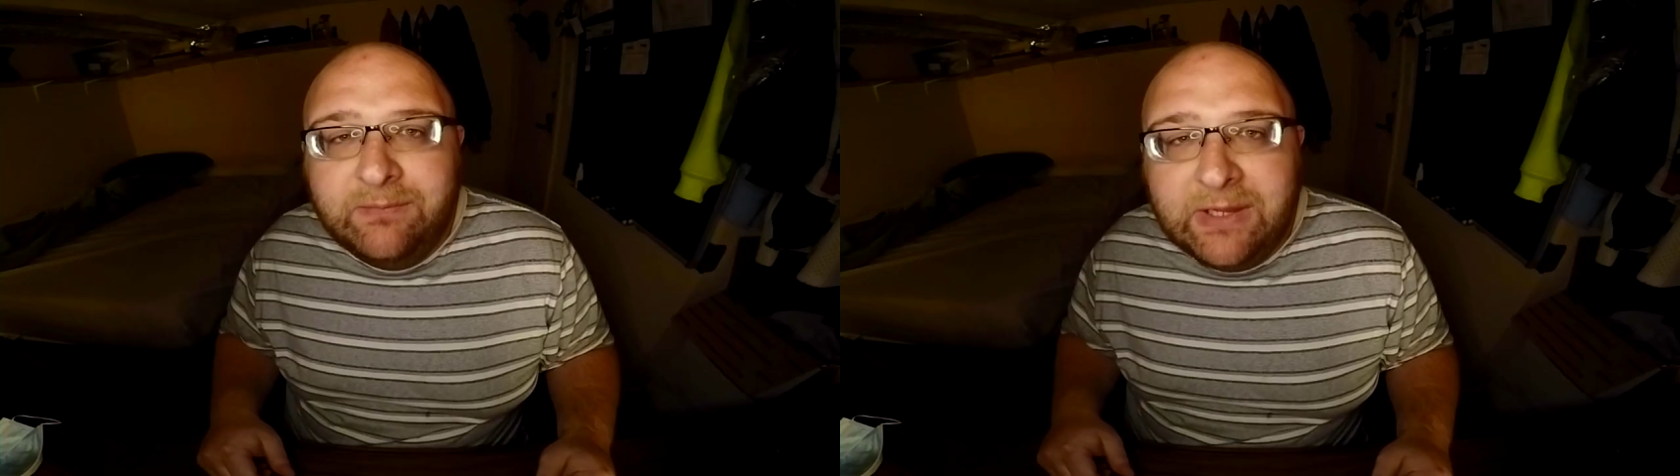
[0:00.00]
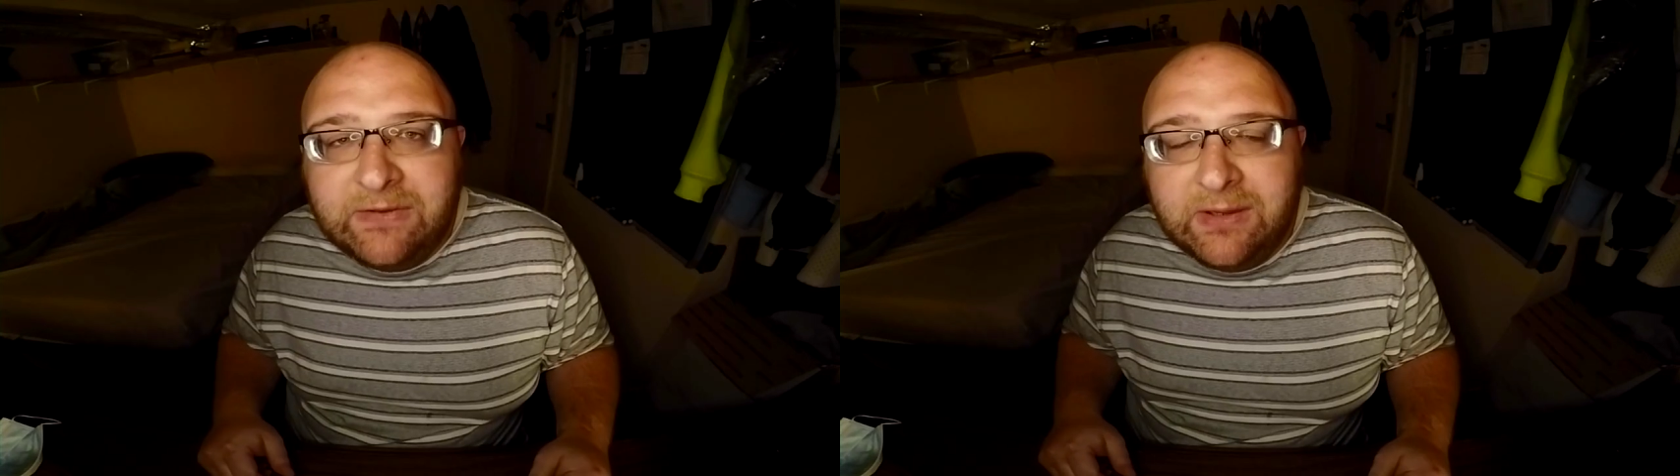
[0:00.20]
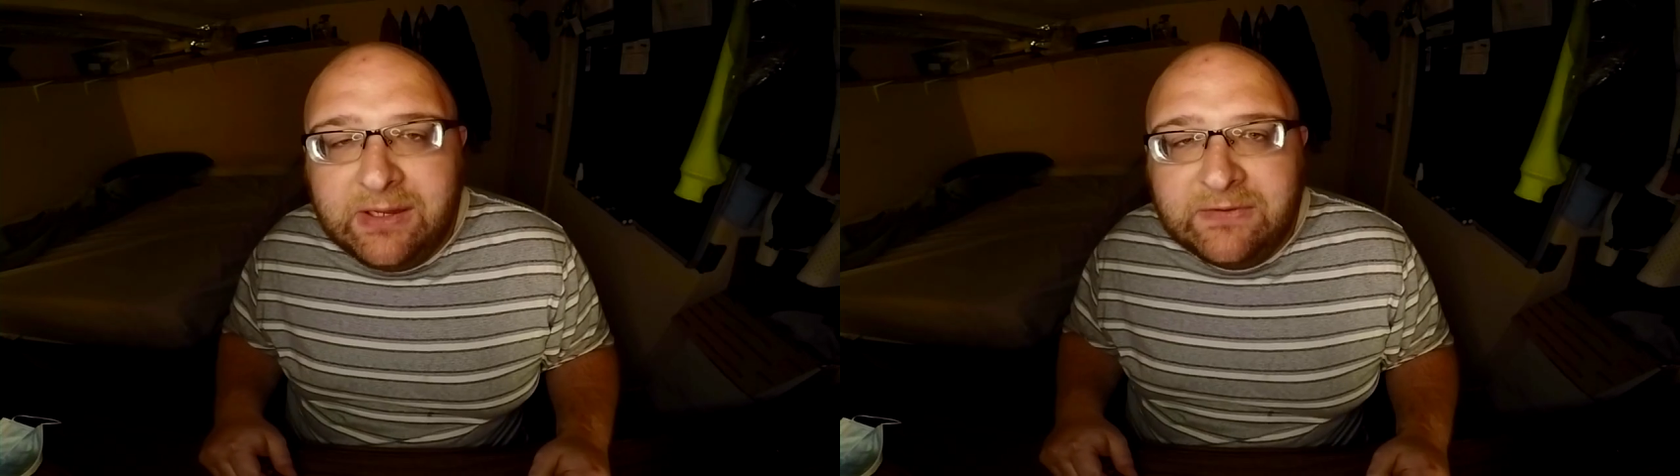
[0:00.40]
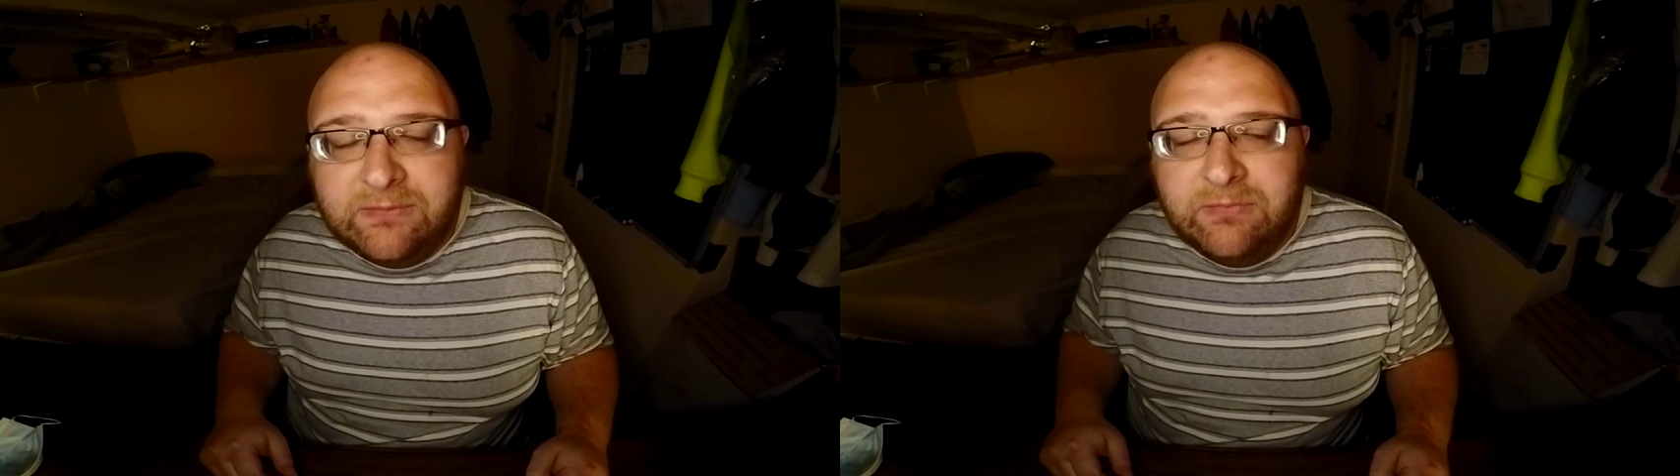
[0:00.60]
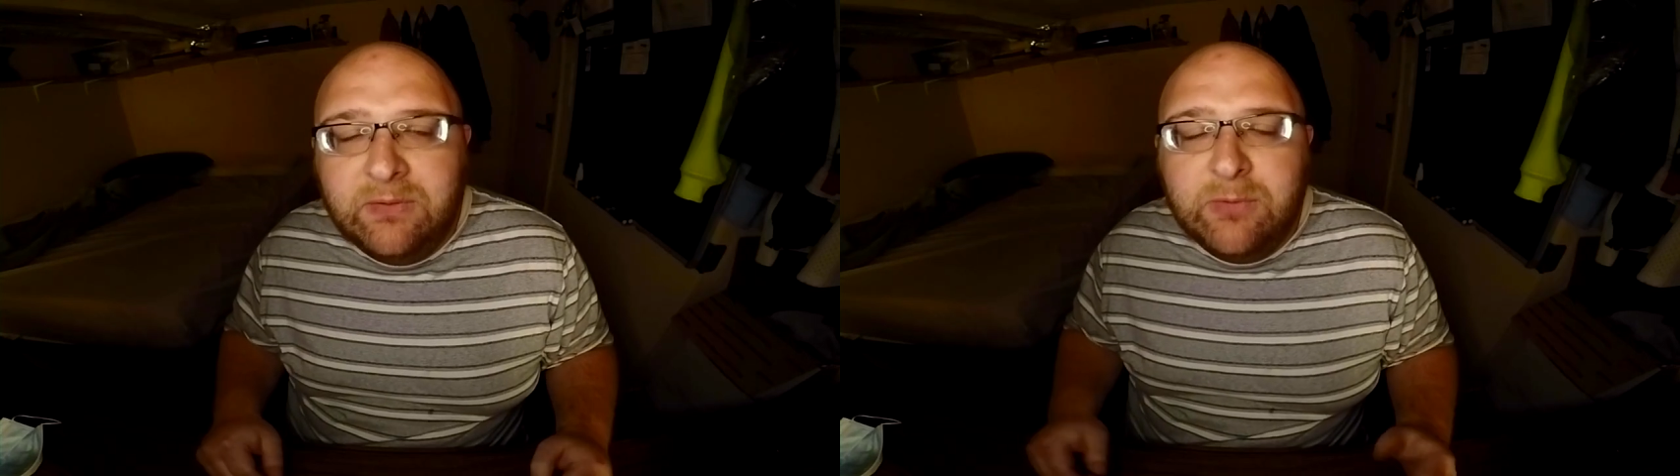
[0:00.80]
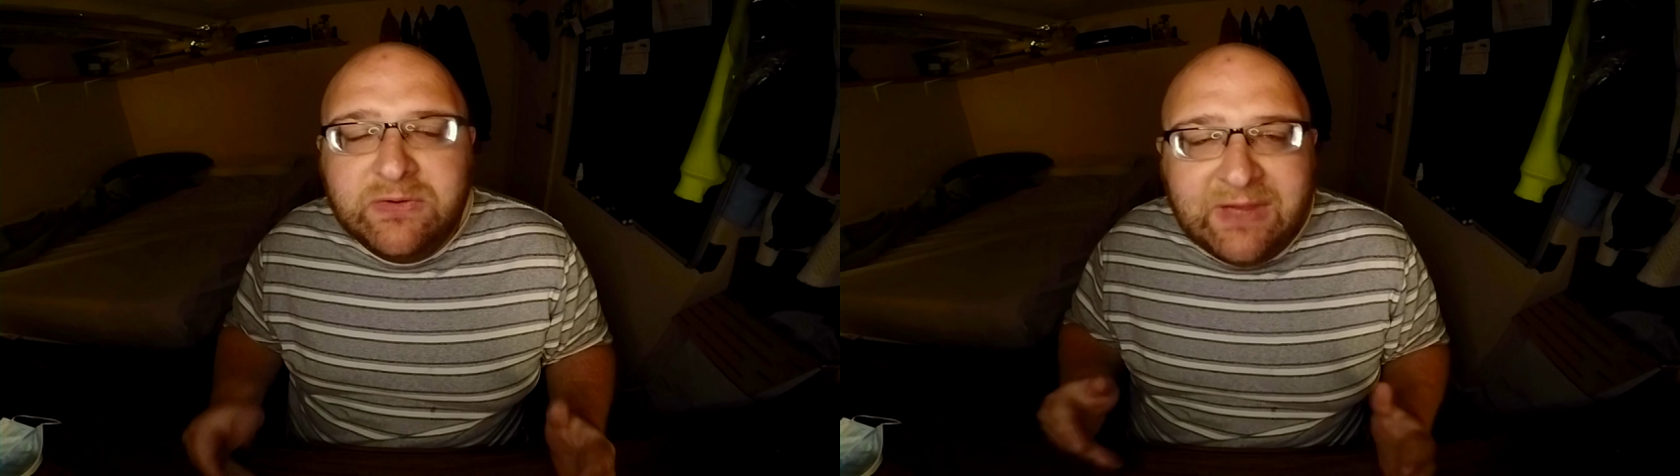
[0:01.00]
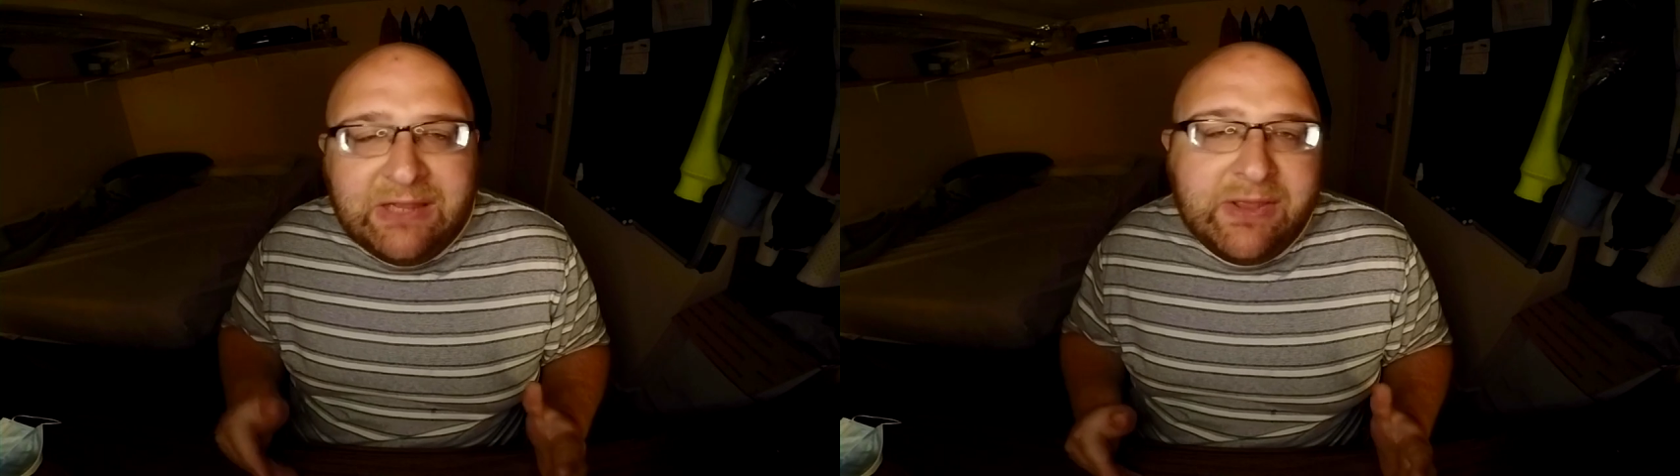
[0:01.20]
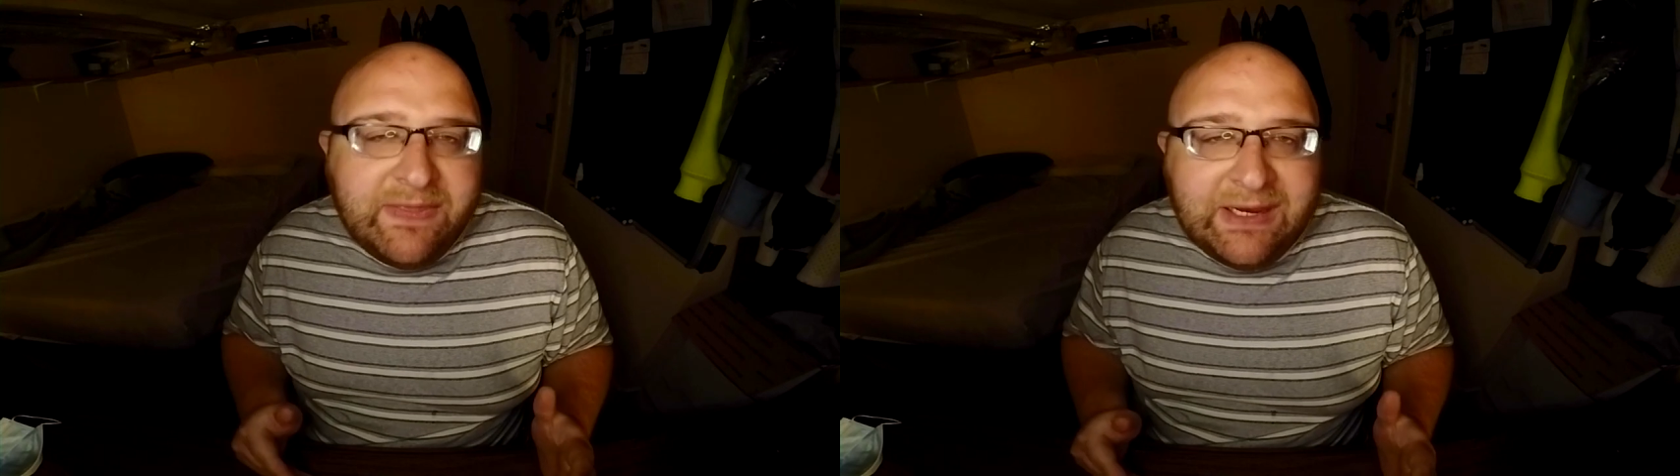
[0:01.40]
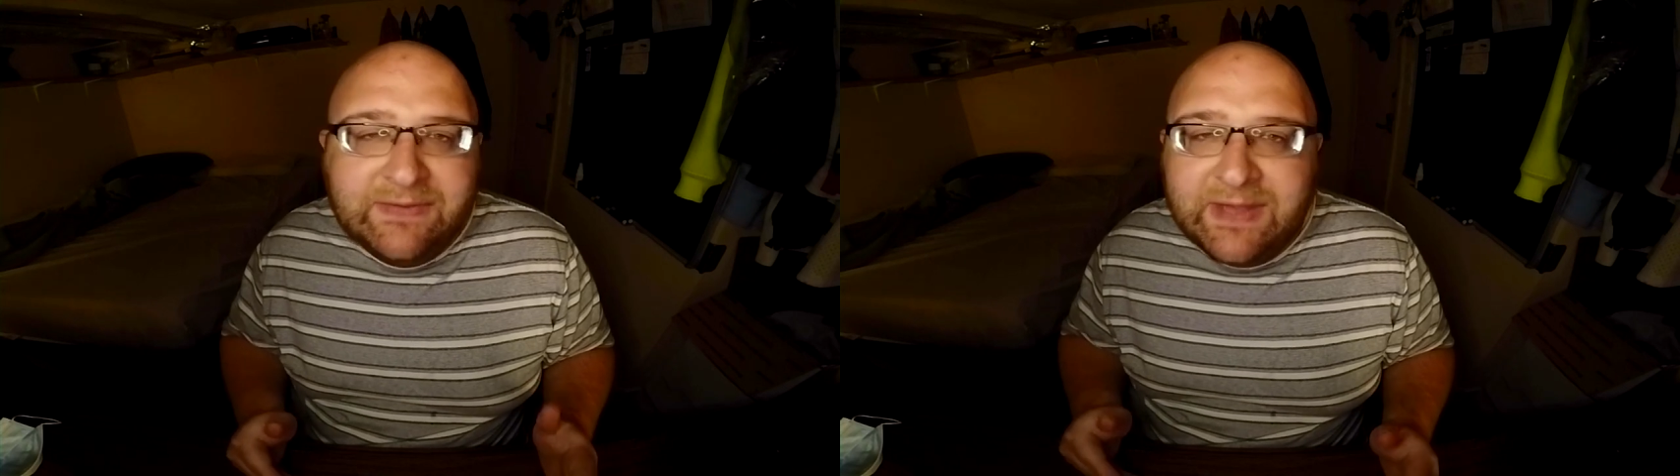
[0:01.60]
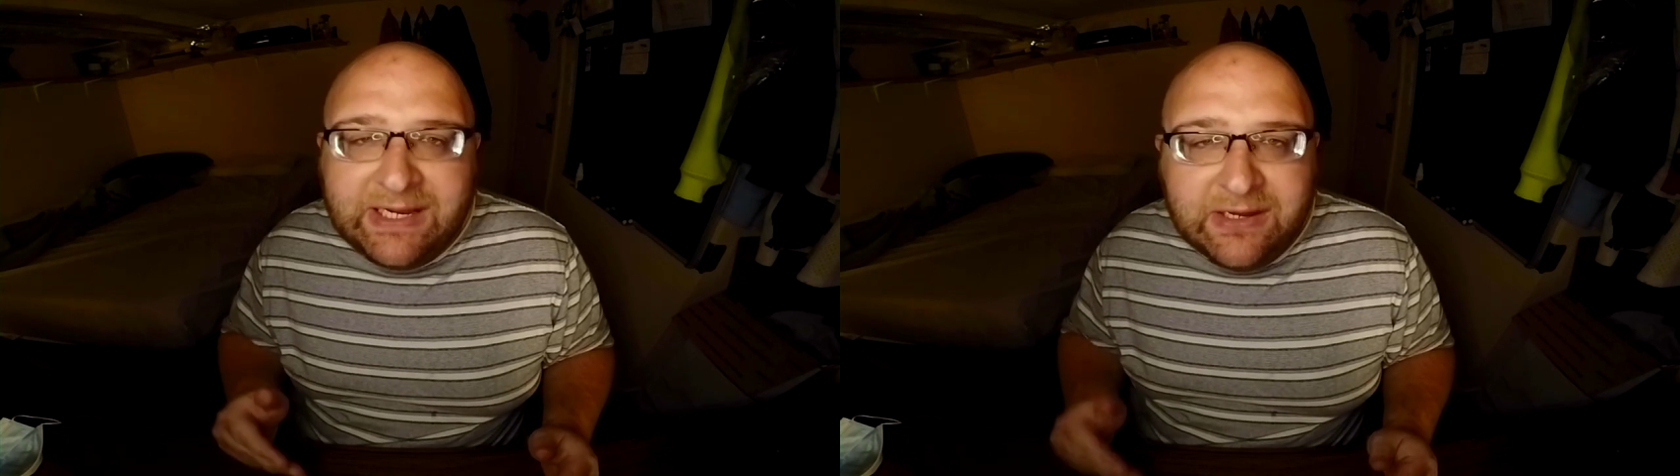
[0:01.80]
It's, it's the most likely thing is
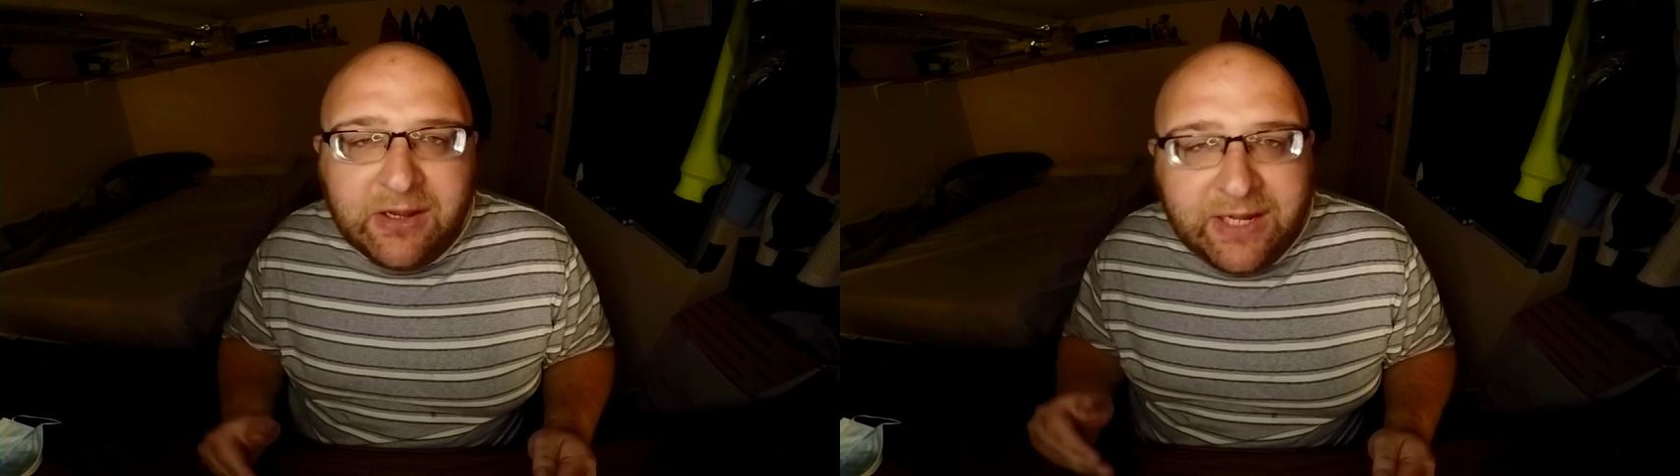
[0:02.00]
that I did not